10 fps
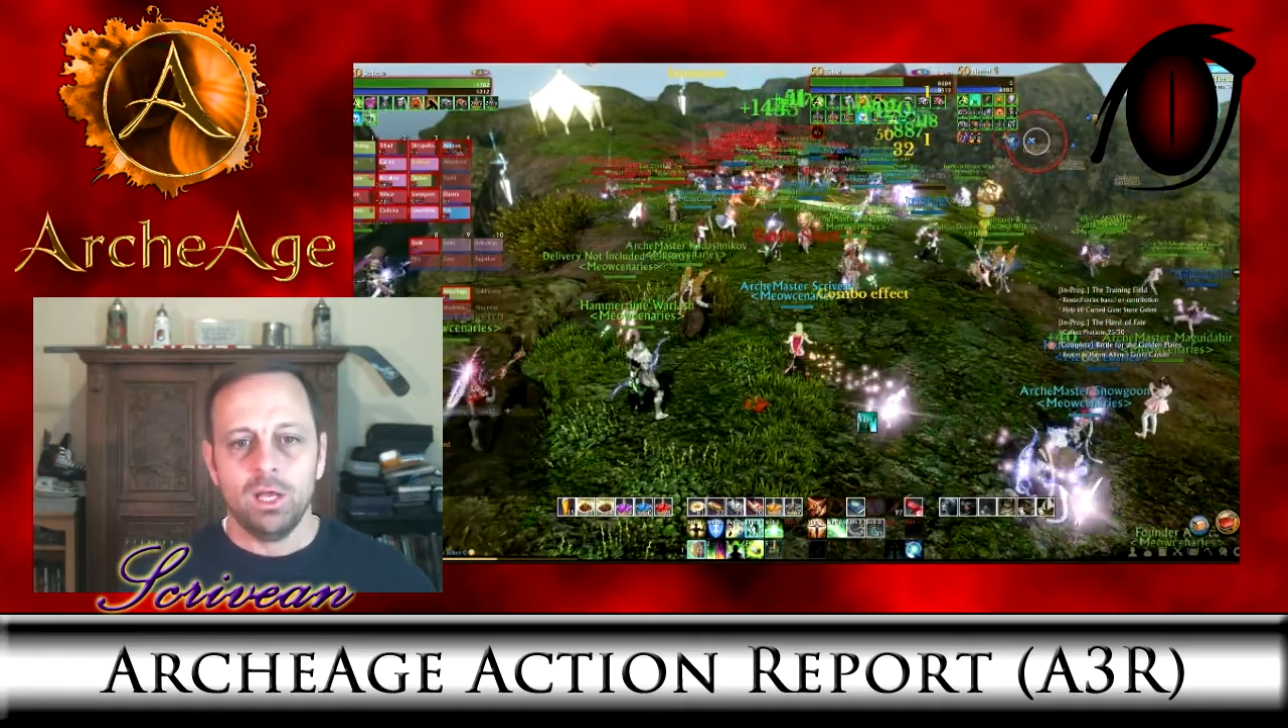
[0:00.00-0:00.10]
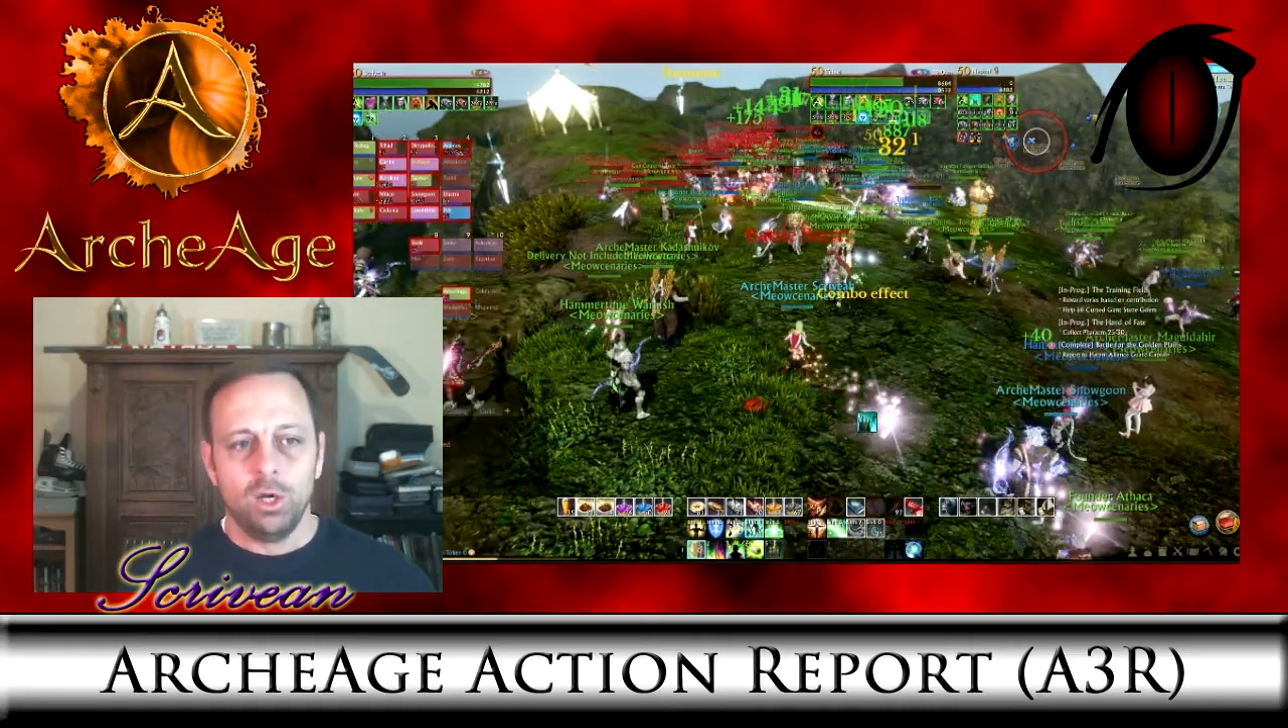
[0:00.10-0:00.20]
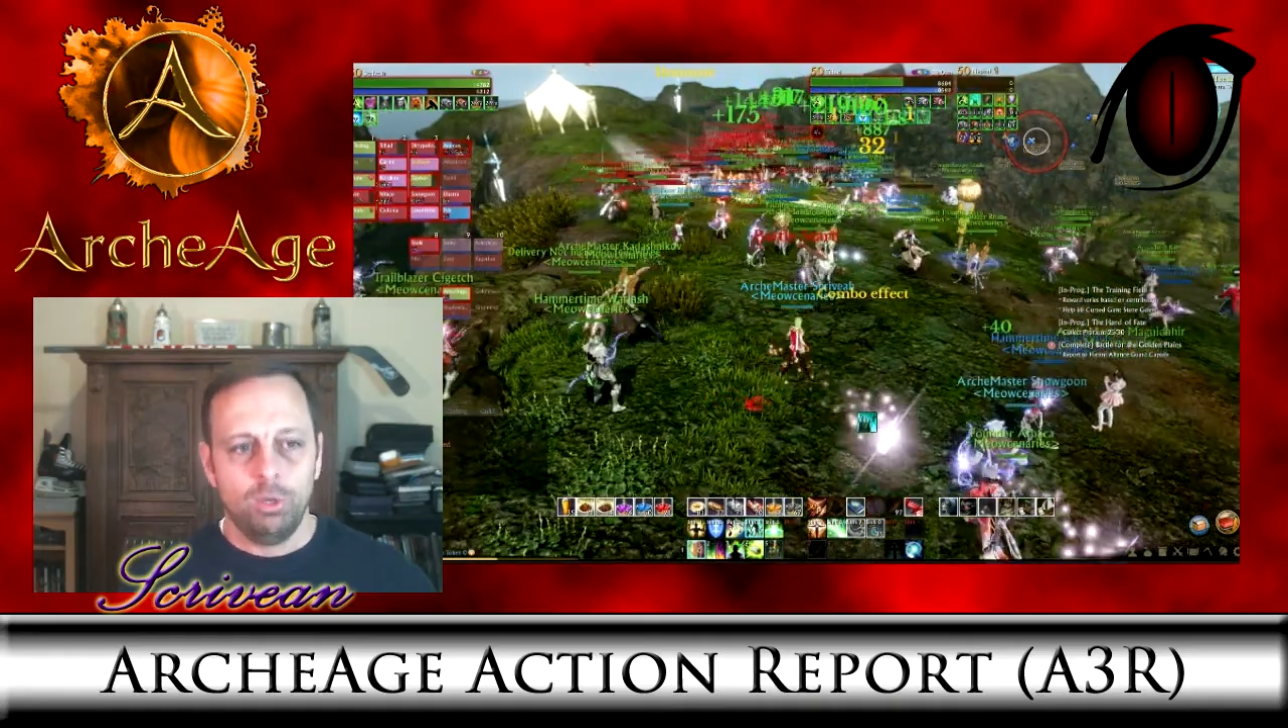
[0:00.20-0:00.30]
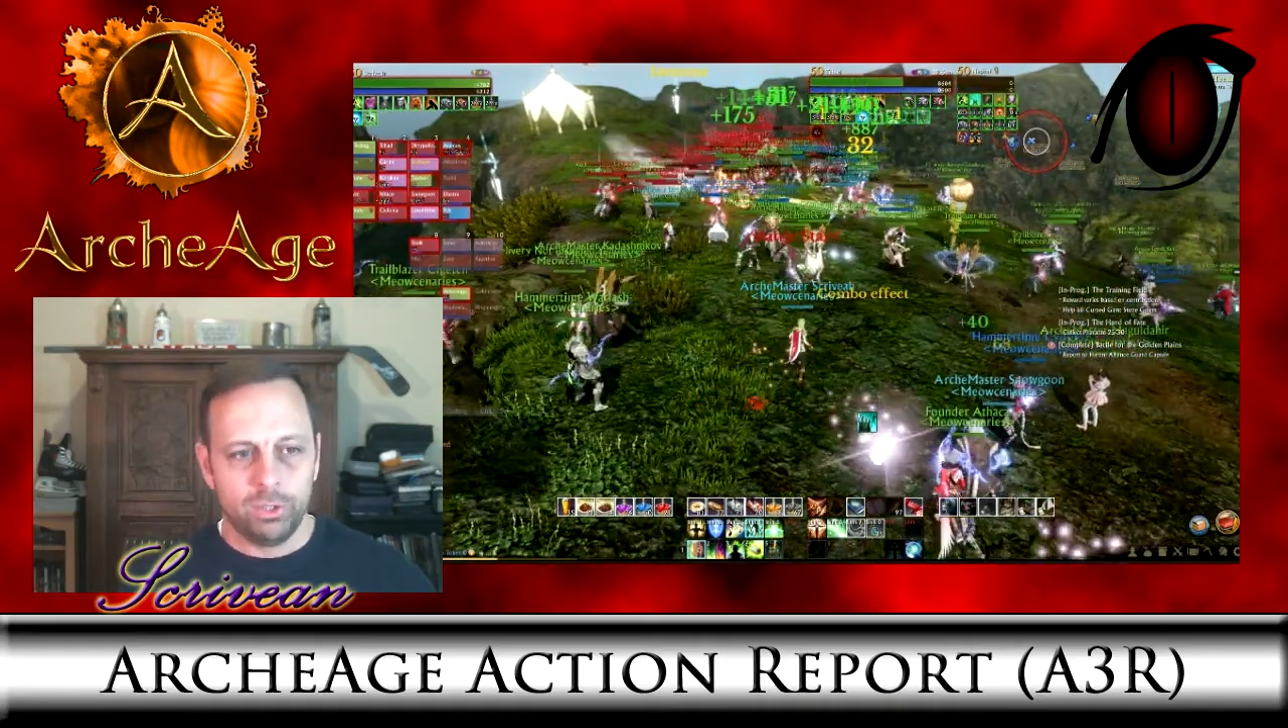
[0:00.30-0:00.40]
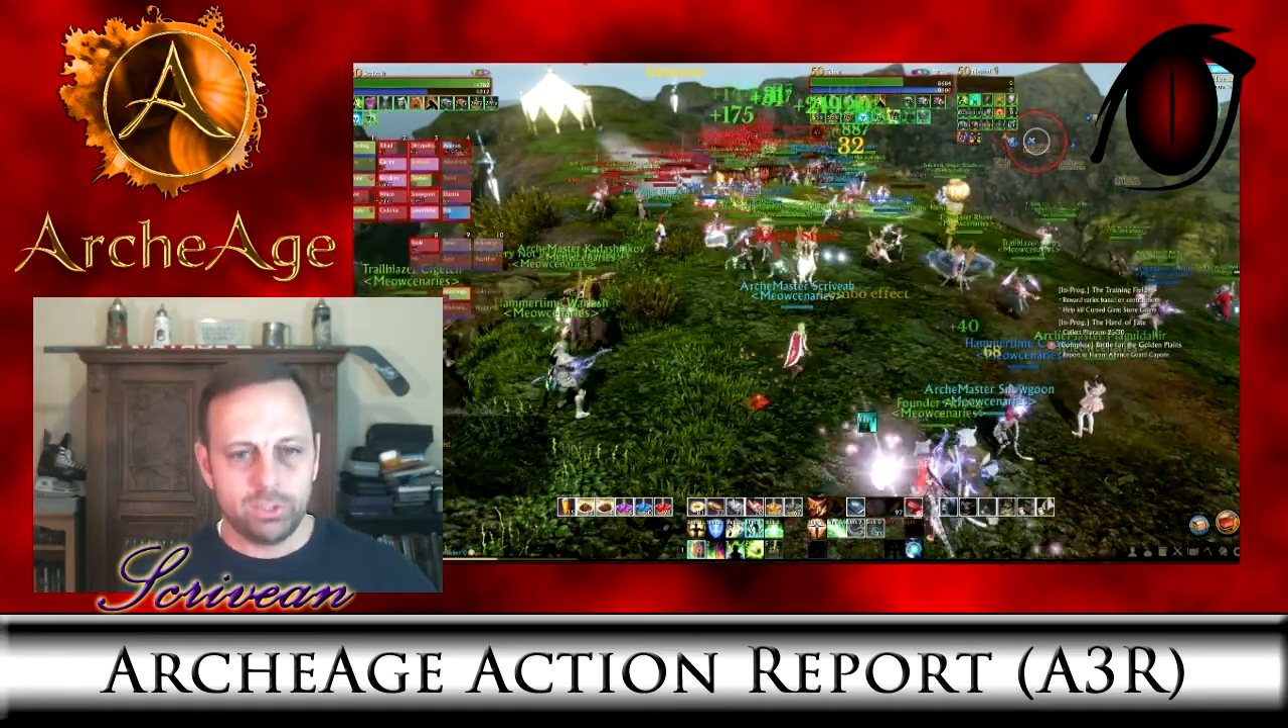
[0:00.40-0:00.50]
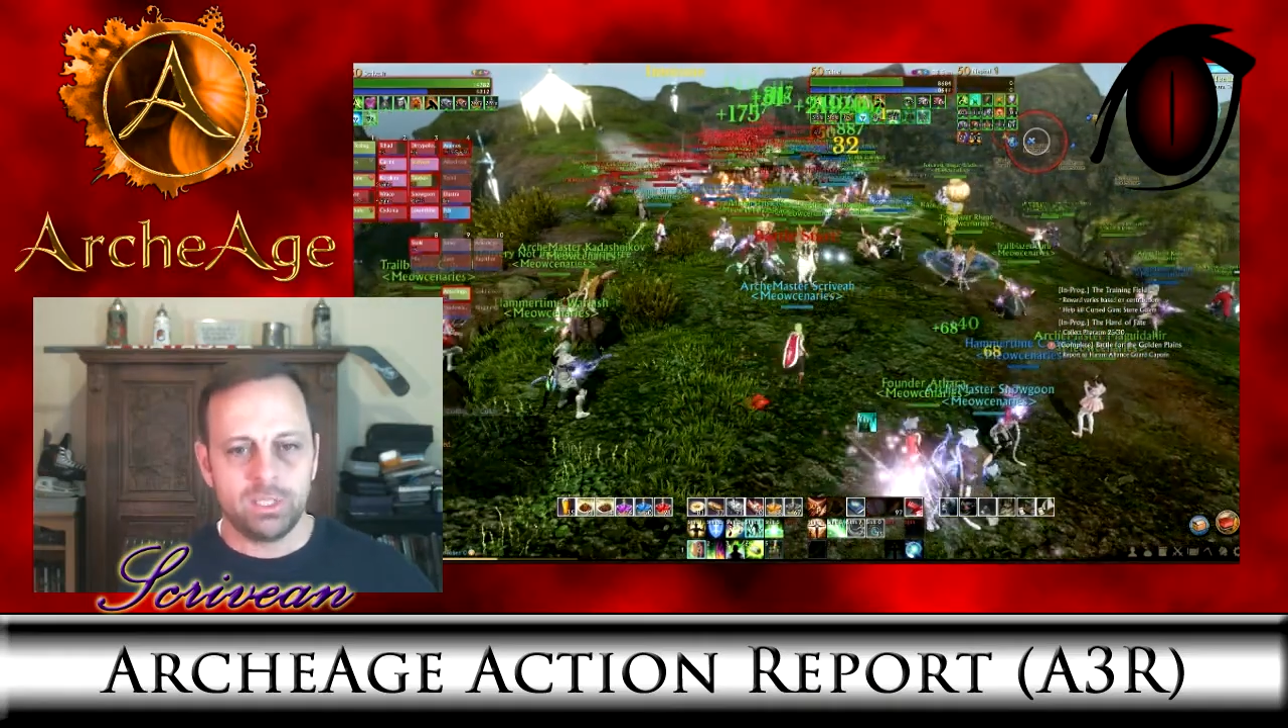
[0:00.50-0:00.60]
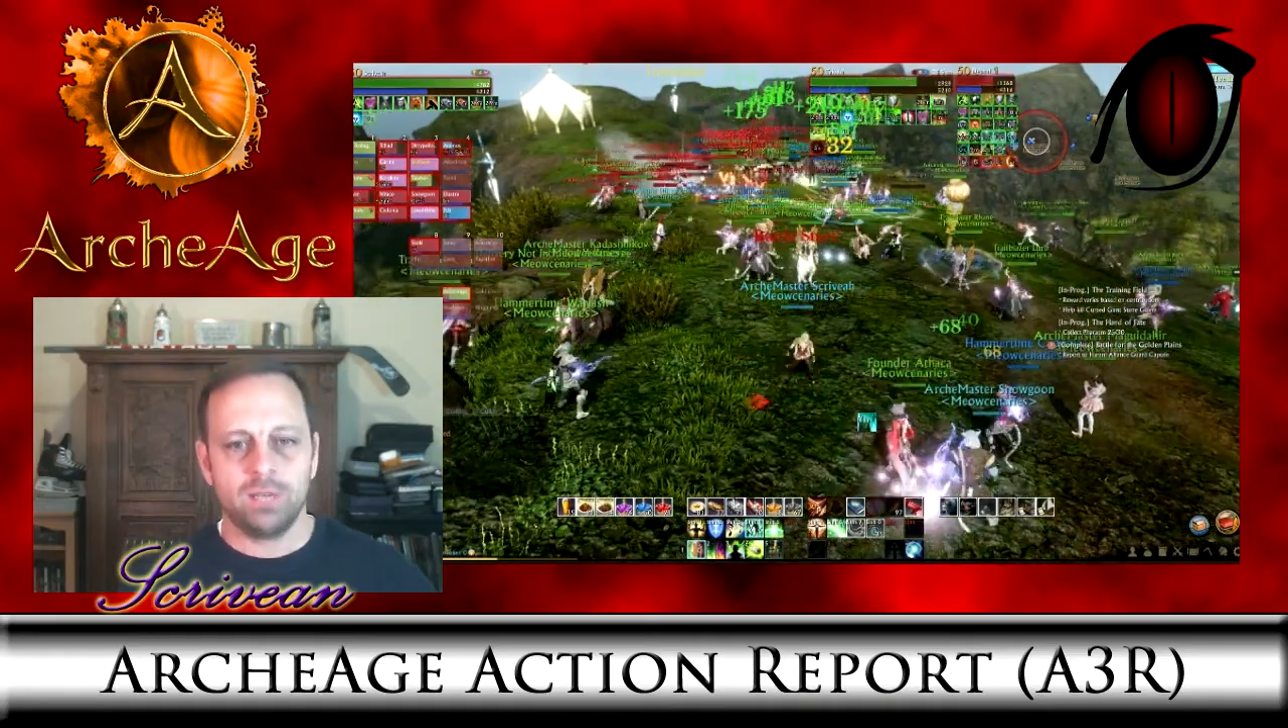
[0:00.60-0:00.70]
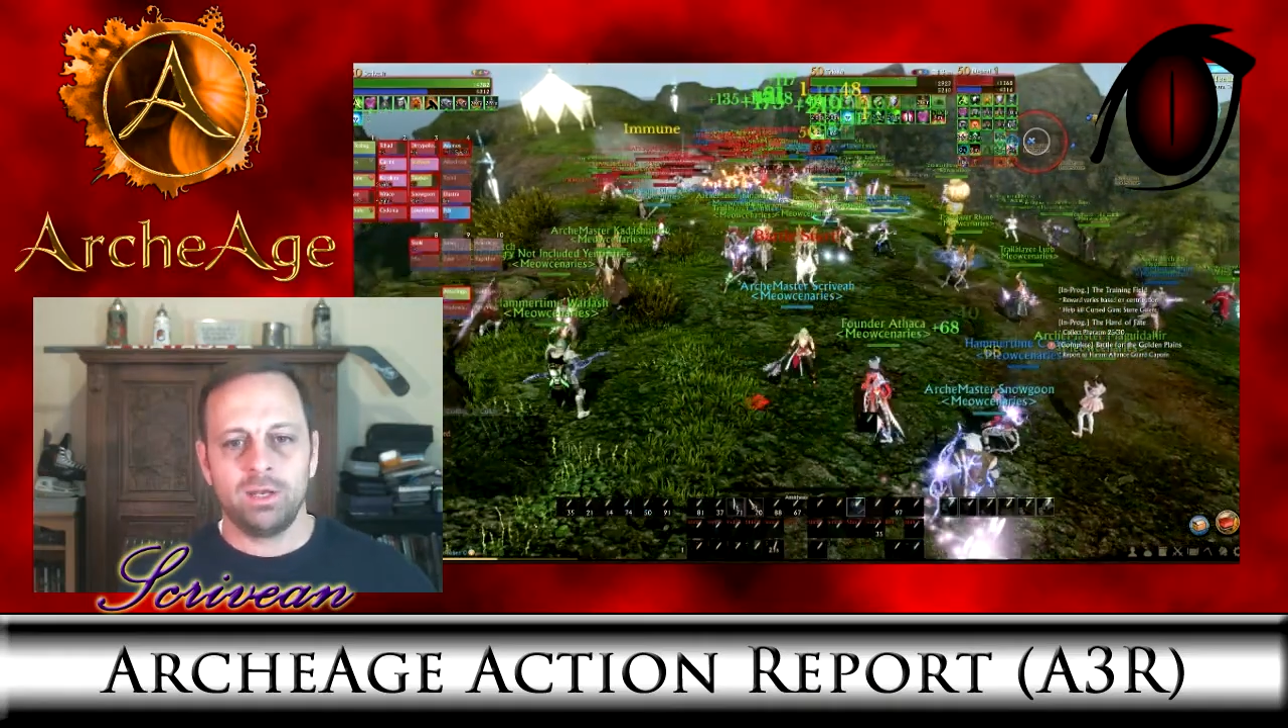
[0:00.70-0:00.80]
who pushed into